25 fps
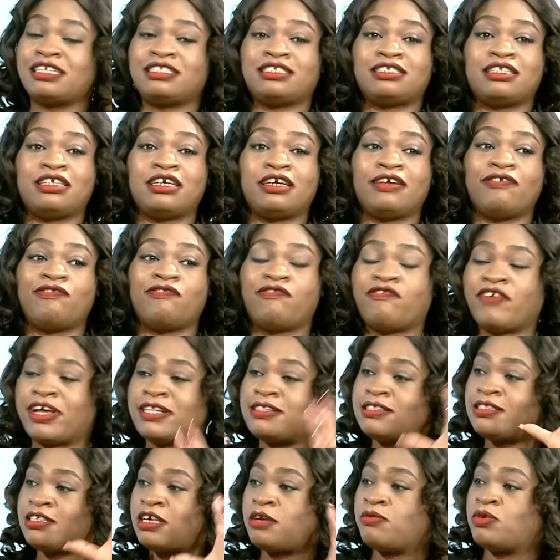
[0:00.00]
that the
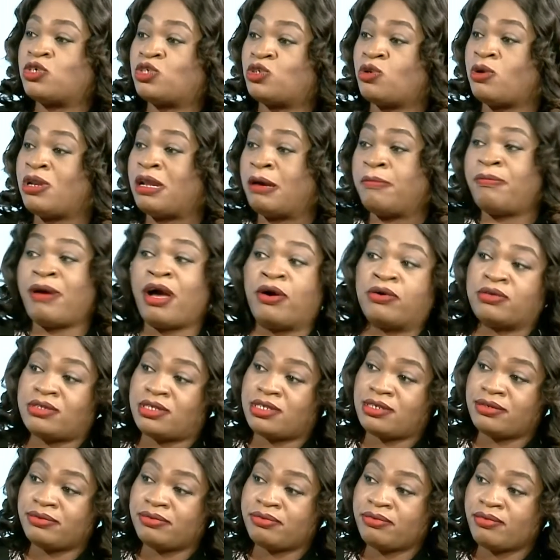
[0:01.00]
frenzy was all
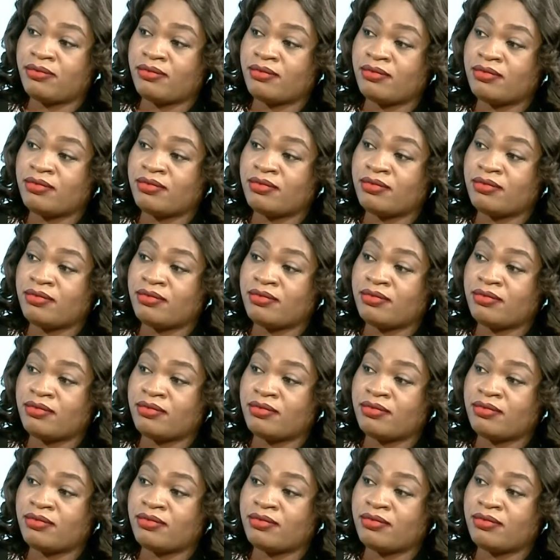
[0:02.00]
about.